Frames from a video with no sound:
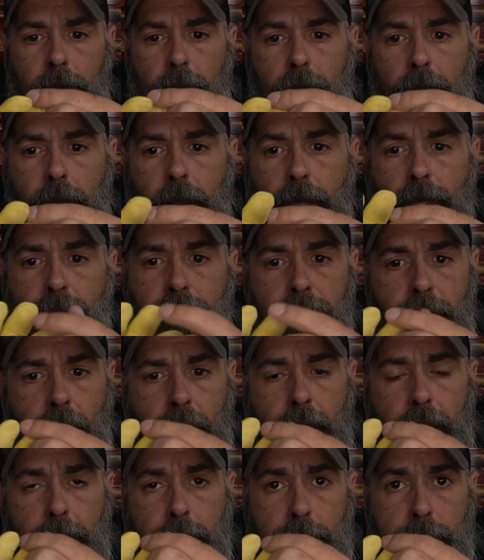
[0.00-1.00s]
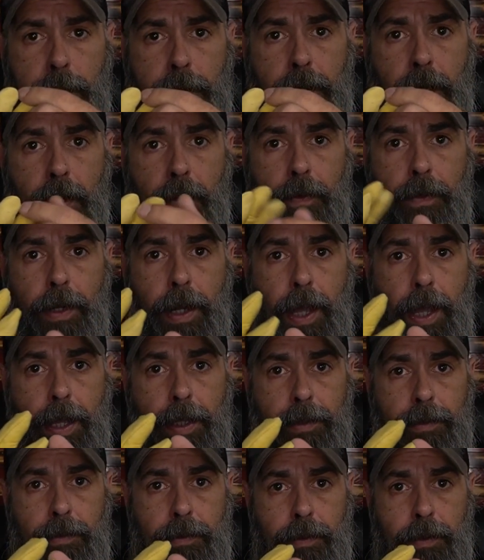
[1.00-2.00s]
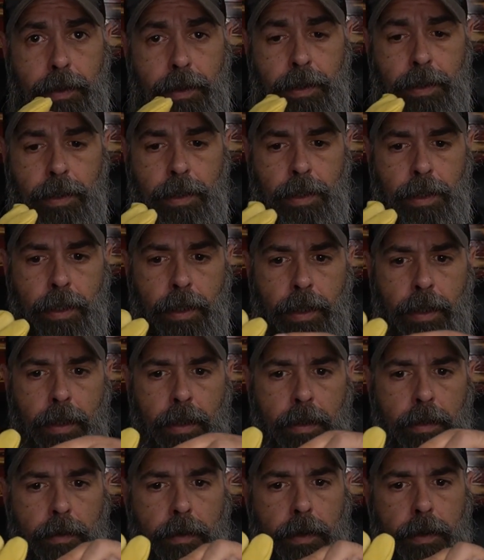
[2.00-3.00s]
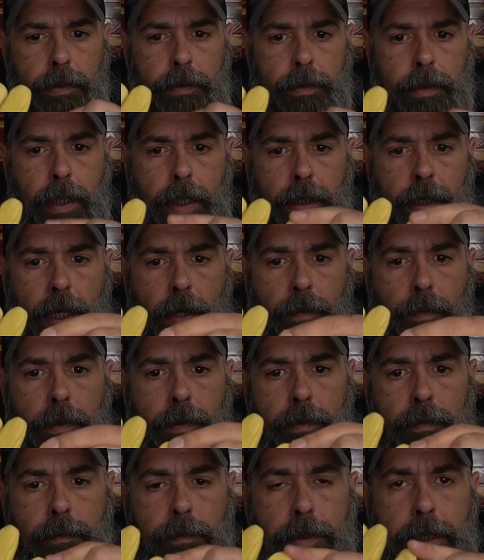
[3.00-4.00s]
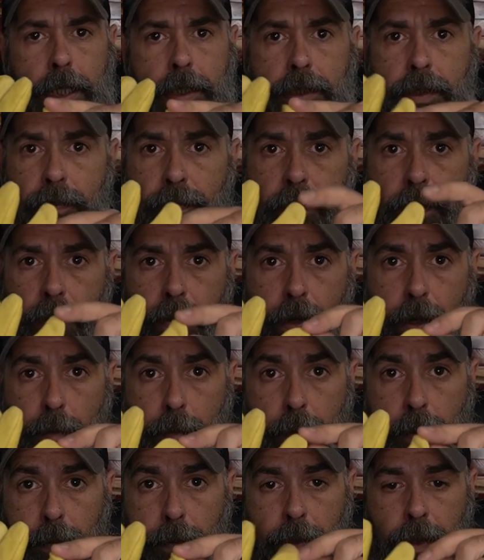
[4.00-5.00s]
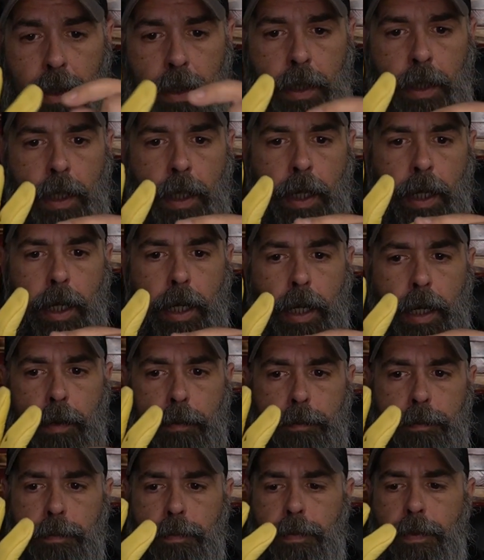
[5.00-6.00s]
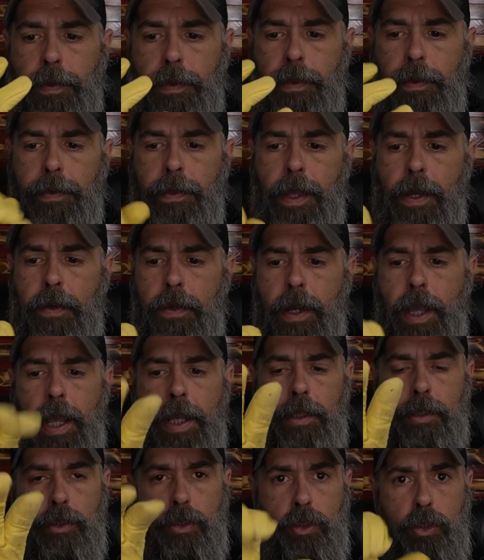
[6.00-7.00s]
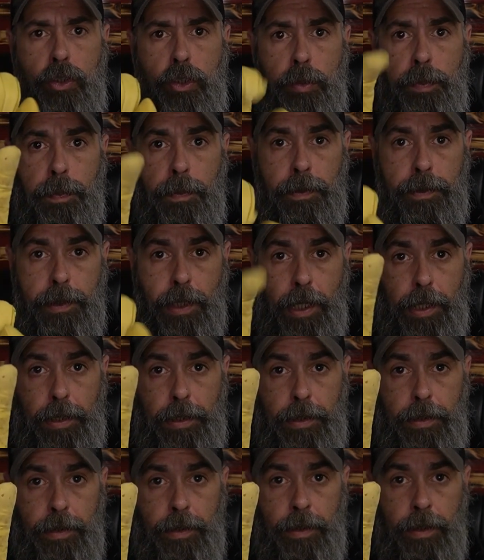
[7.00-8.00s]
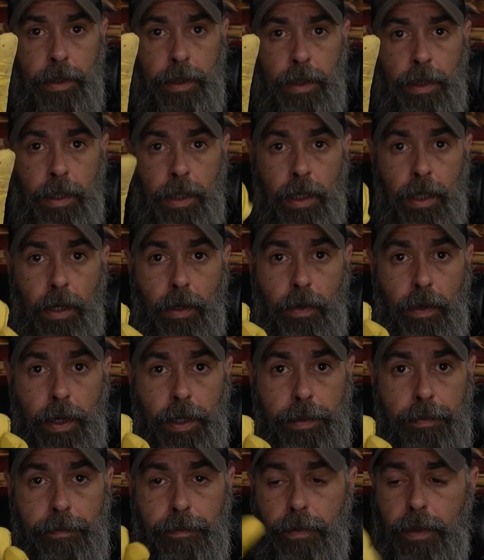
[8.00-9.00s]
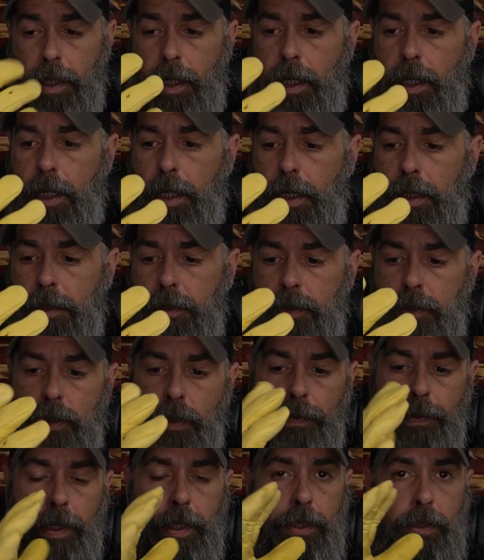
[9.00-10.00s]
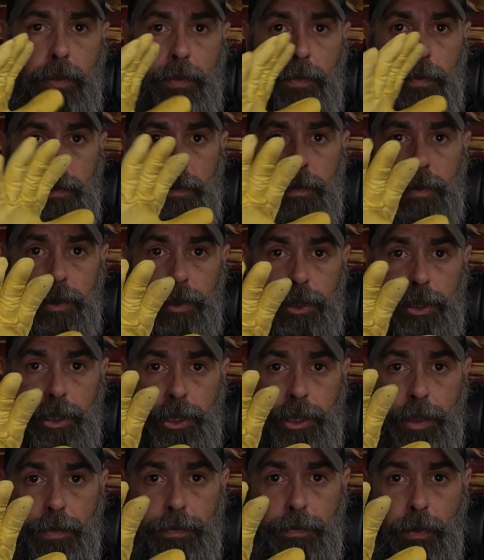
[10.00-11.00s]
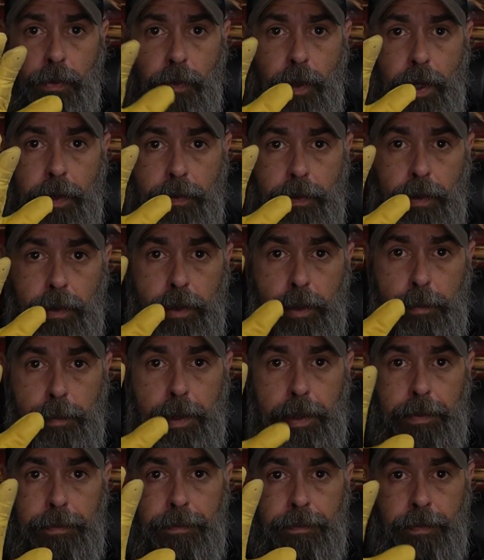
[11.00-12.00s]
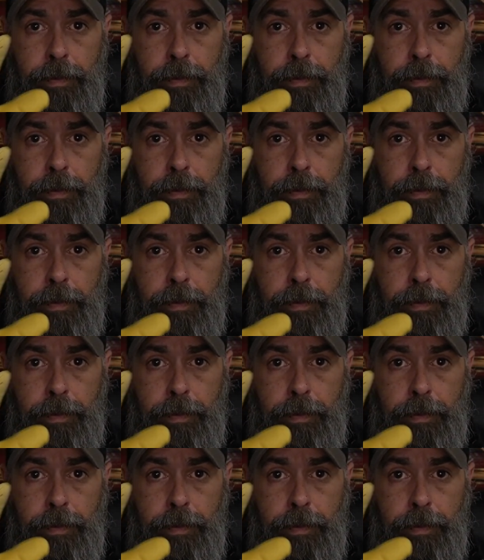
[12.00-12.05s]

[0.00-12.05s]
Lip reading: they fit, but they are not, well, not that one, but that's the finger I broke. They are not super tight, all right? So they do shift around a little bit.